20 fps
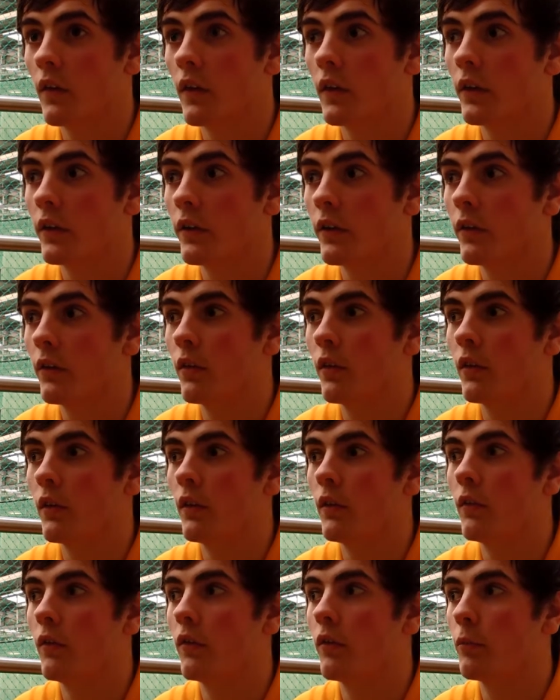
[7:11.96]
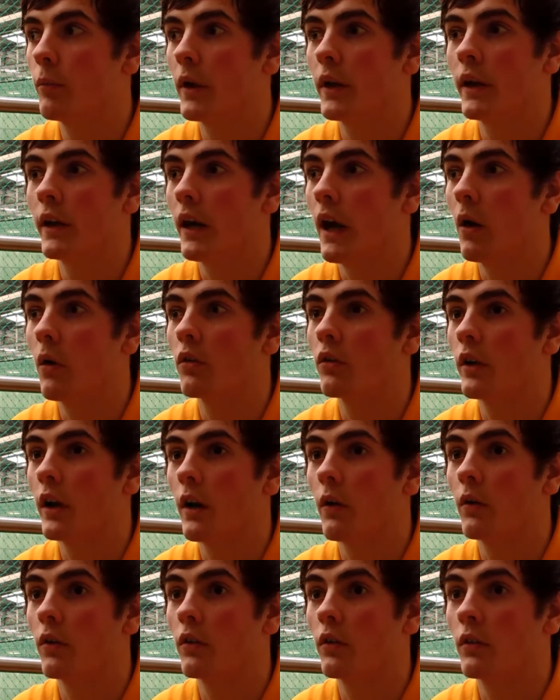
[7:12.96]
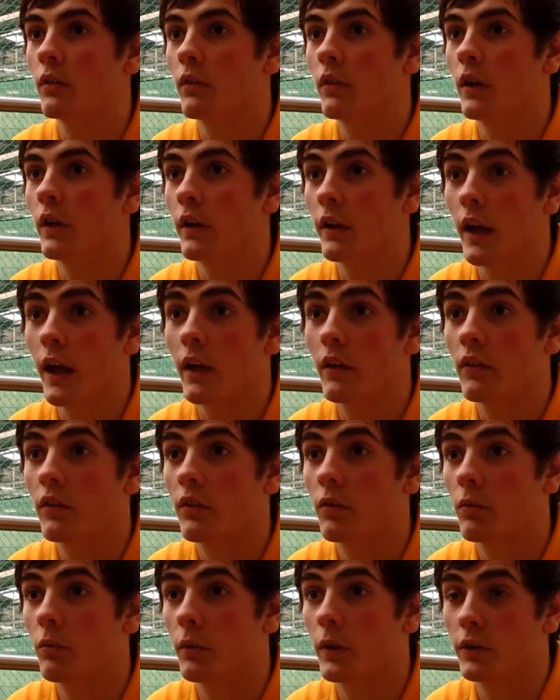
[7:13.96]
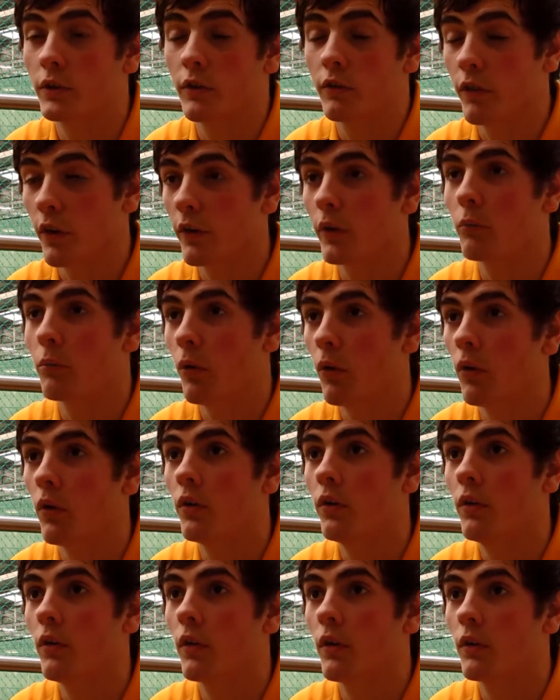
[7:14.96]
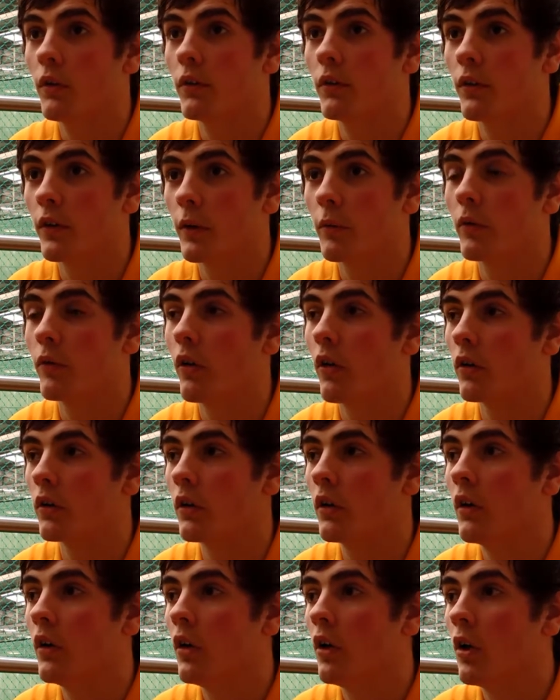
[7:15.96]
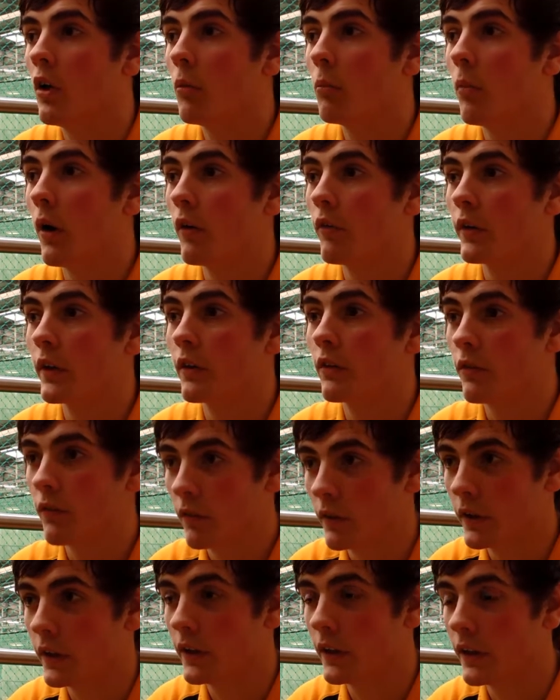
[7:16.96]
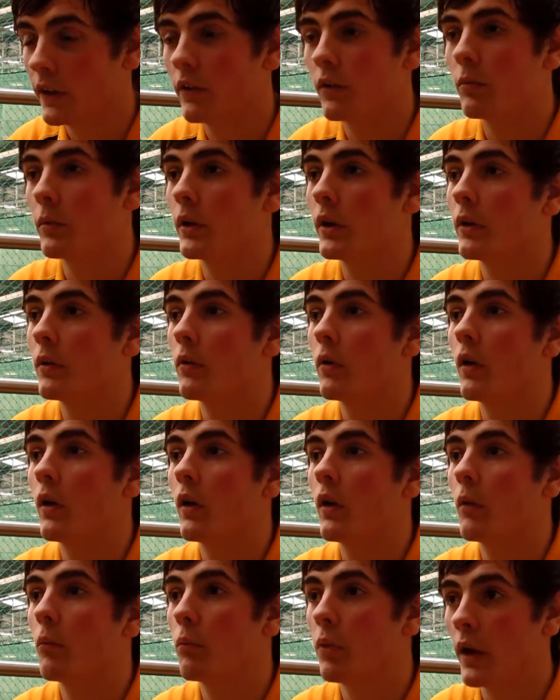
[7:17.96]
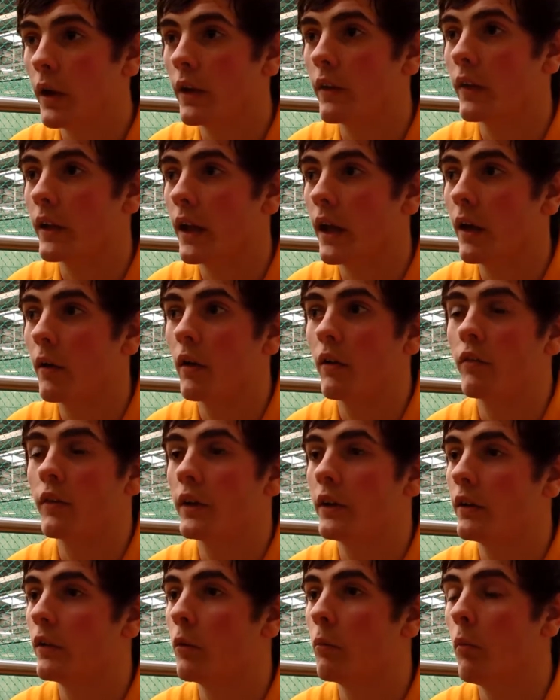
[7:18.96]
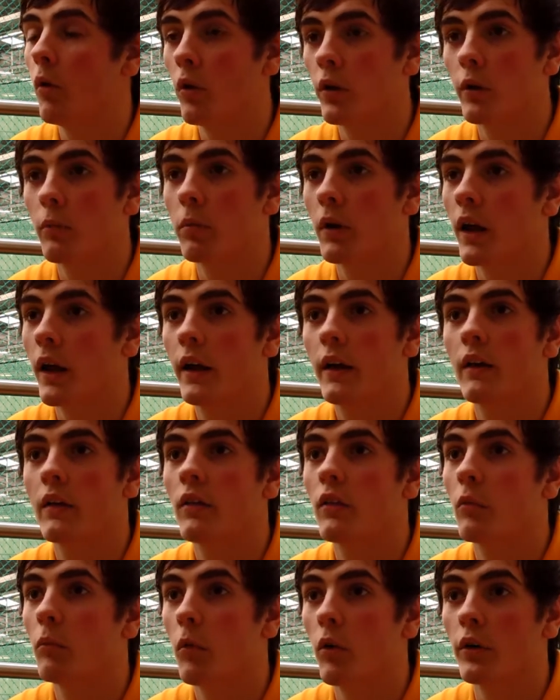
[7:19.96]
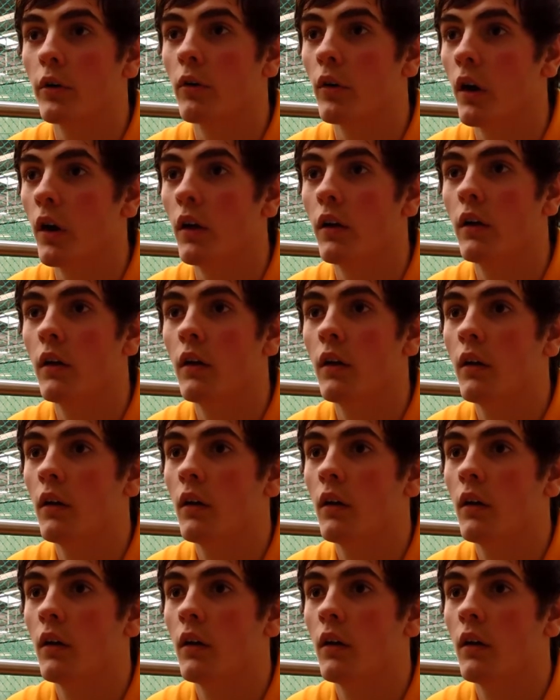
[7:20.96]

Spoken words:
than you do spending hours and hours in nets, which is very important. Don't get me wrong, but I think you need to be playing the game. And I think the more you play, the more you'll learn.